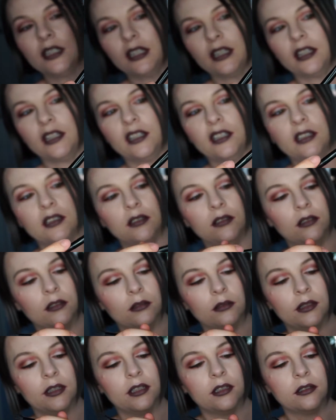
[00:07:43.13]
I think
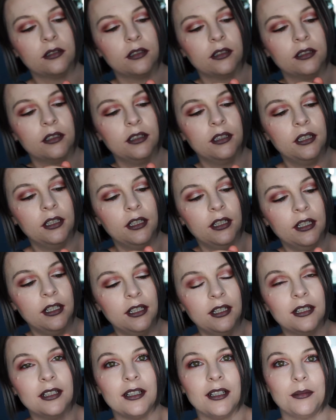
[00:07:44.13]

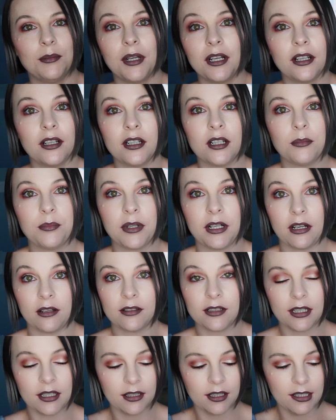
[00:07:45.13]
I'm not good at
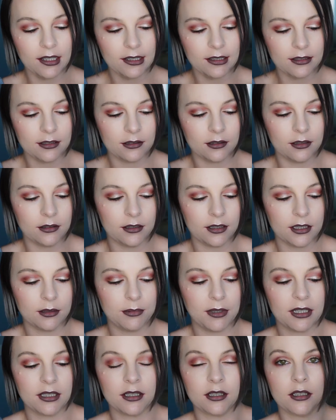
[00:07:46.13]
pronouncing things, so don't
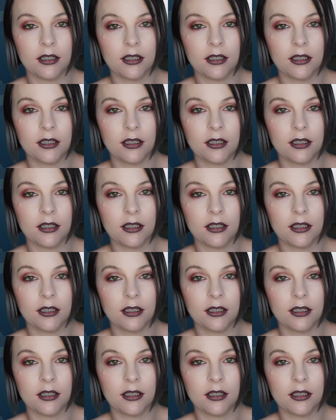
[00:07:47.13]
expect a